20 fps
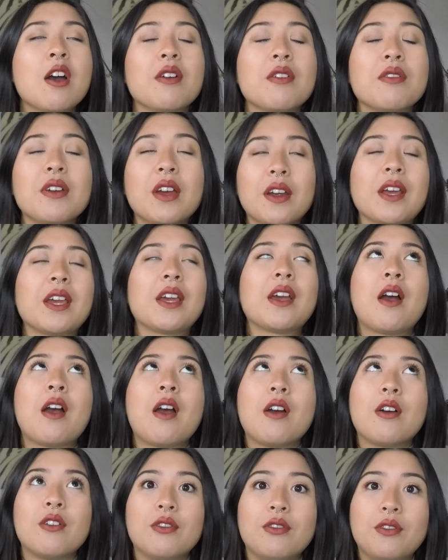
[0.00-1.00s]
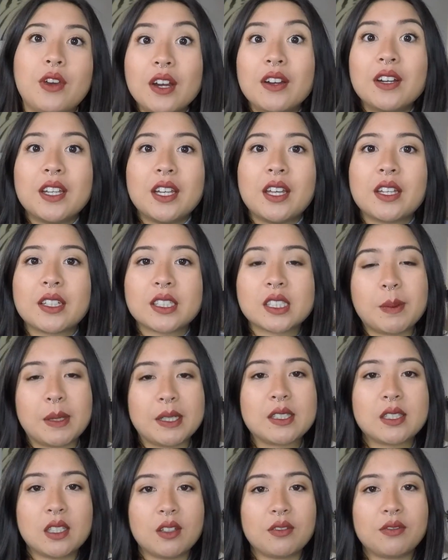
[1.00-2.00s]
very, very
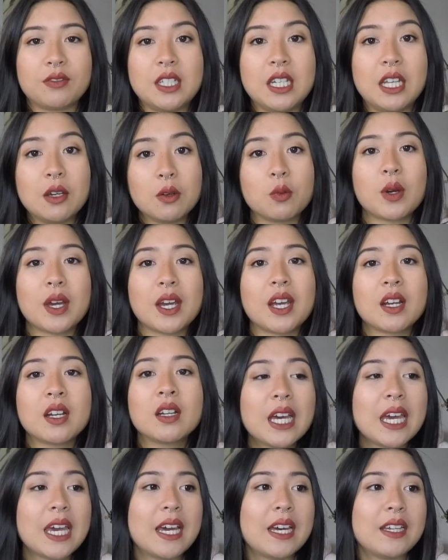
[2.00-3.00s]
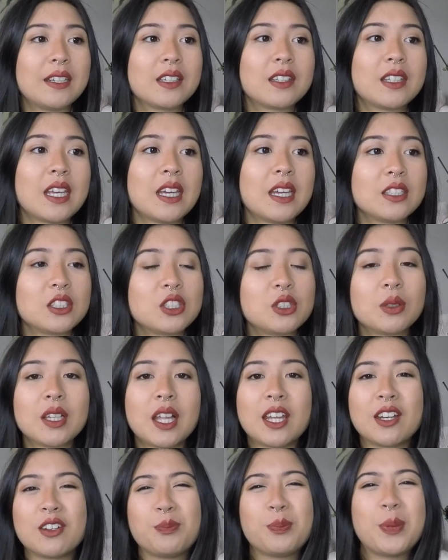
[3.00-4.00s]
expensive knitwear. And they do a
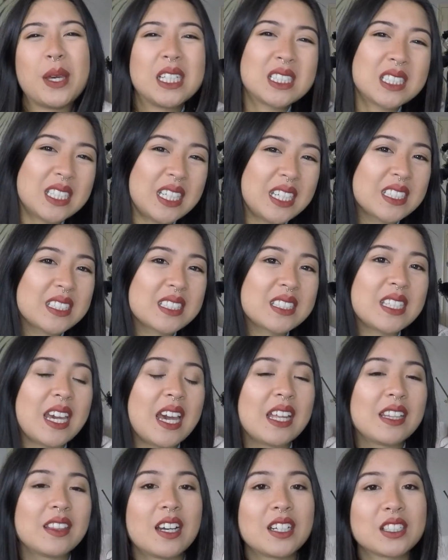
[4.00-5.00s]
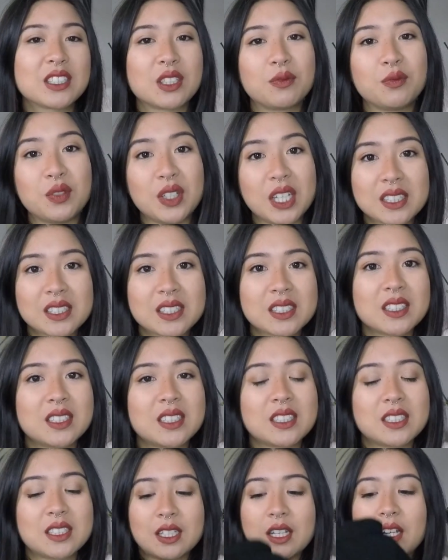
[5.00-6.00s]
lot of basics and lots of knits. This
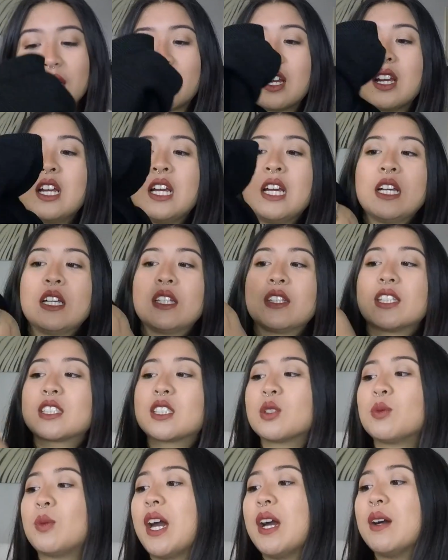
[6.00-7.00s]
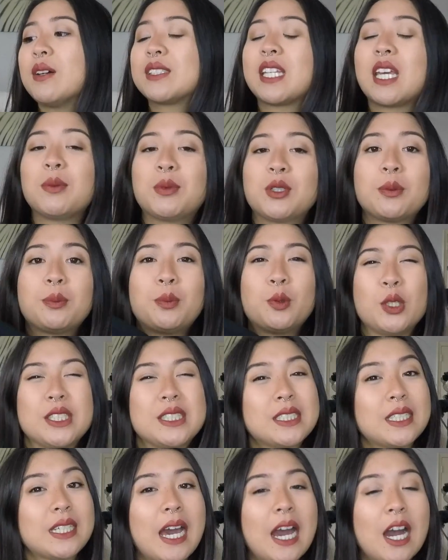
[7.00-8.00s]
is their this is why I was able to
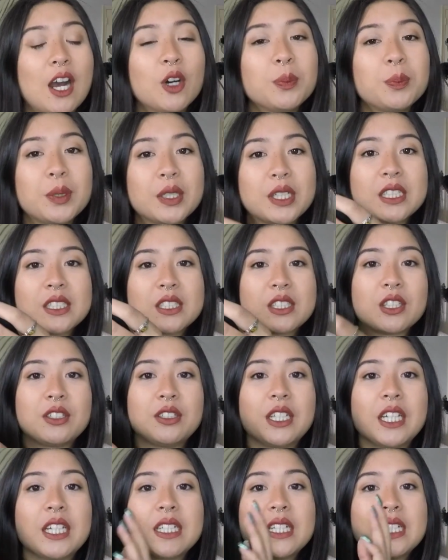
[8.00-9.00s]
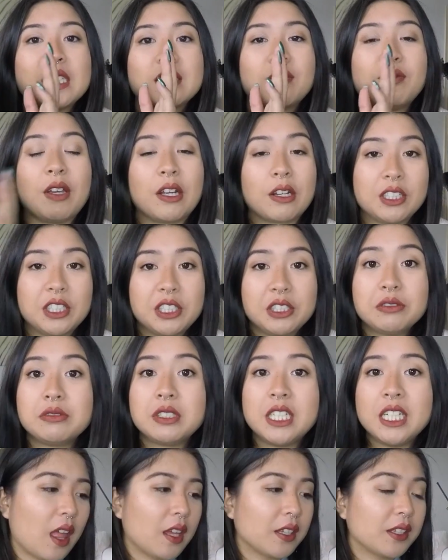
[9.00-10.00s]
point it out because their knit is very
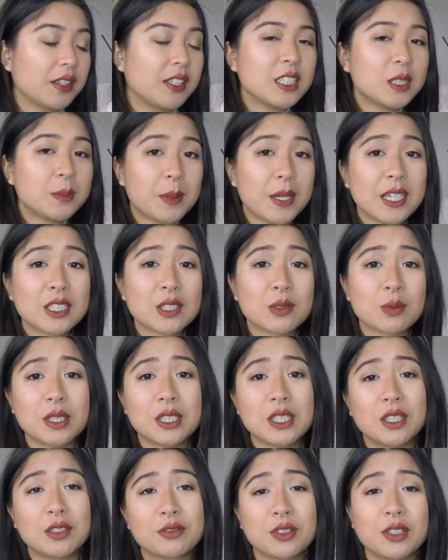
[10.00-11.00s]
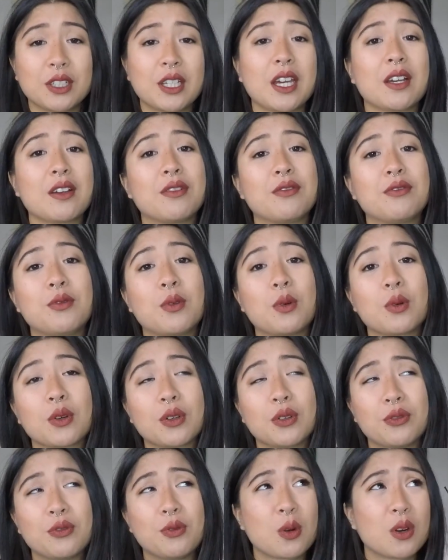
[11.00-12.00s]
unique. These pants retail for like four,
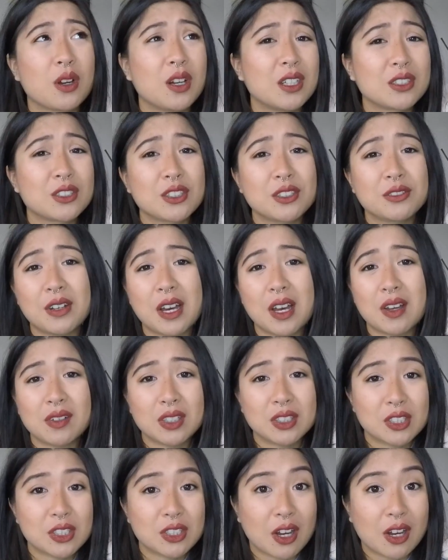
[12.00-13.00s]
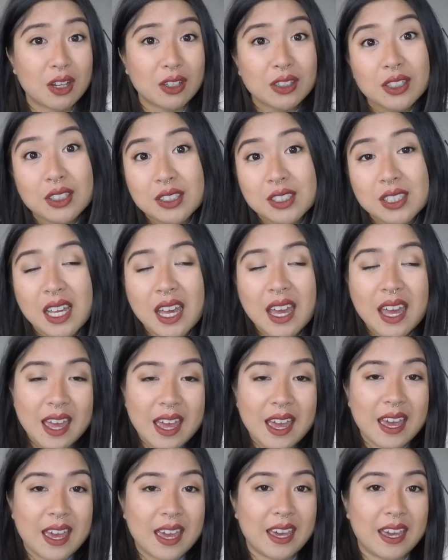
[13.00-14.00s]
$400, $500.
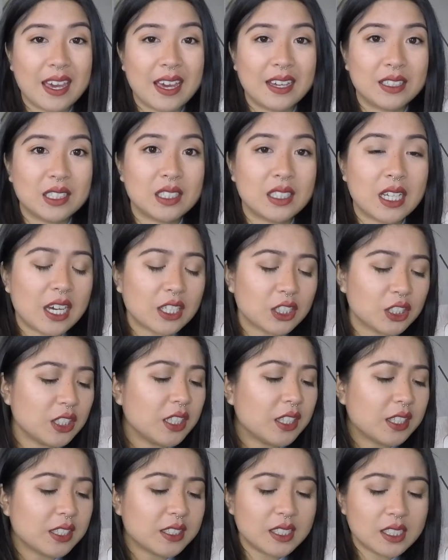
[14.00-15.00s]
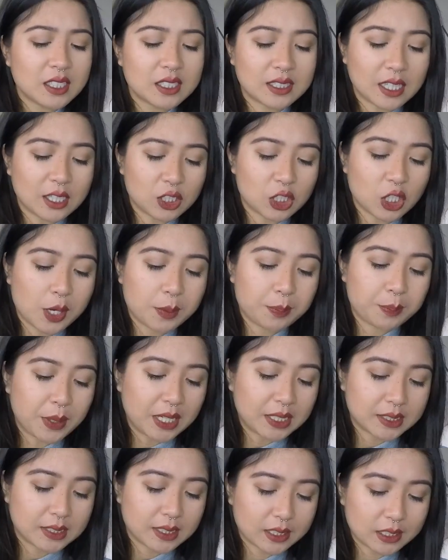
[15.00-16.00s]
And actually, this is St. John
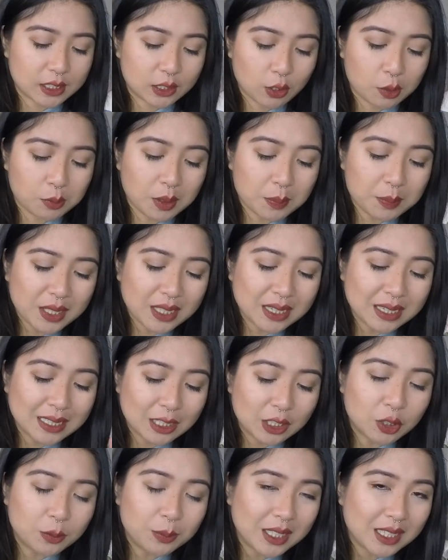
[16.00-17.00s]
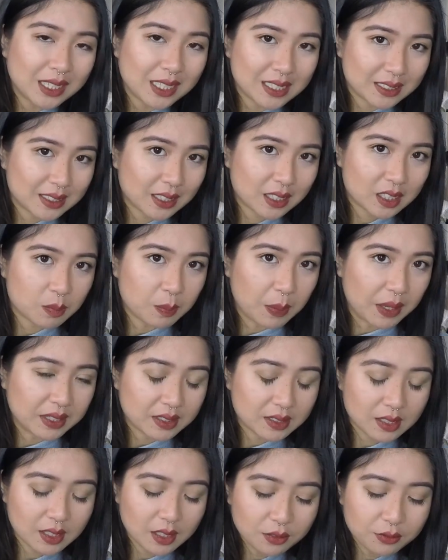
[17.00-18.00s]
Basics, so it might be a little bit less
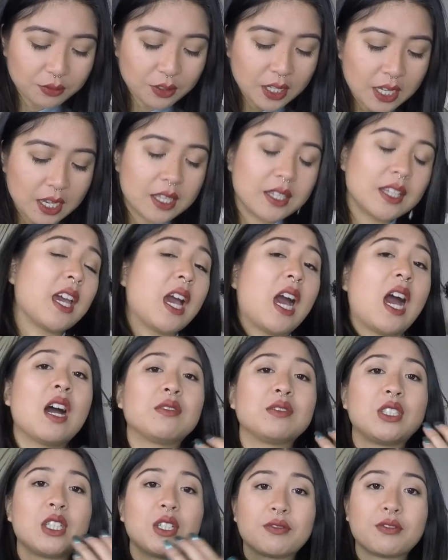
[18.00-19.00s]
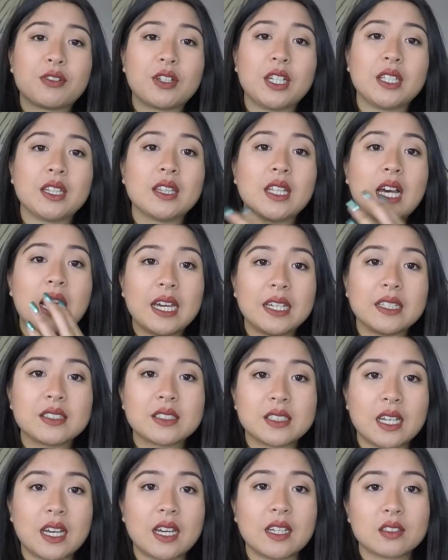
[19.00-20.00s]
expensive. They have different lines
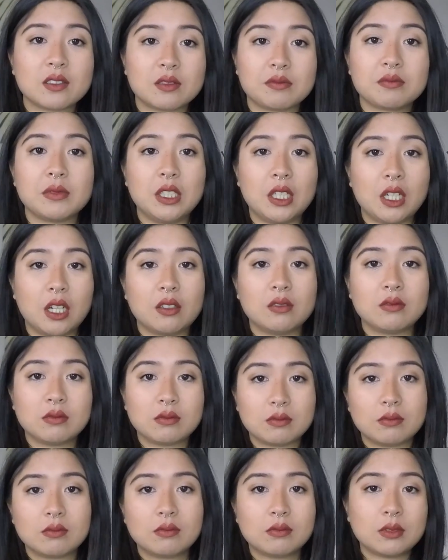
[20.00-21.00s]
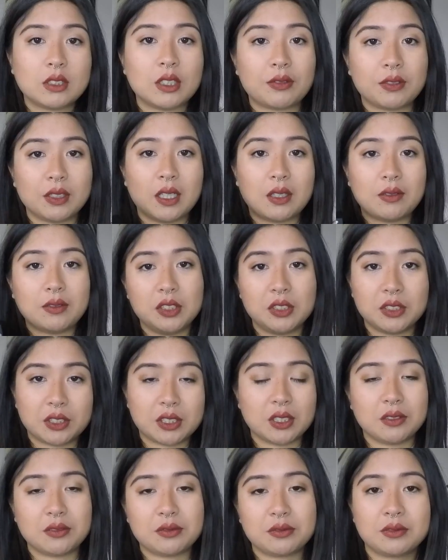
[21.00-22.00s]
that, you know, different levels
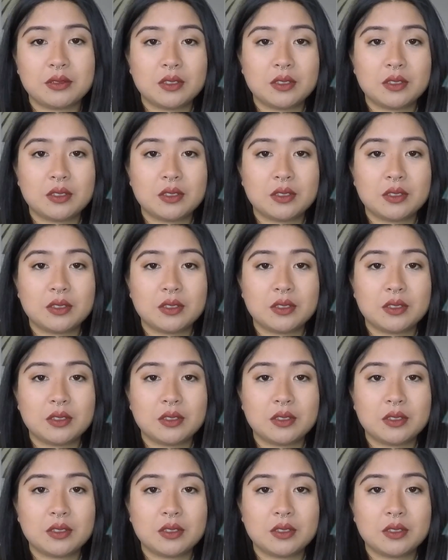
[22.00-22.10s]
of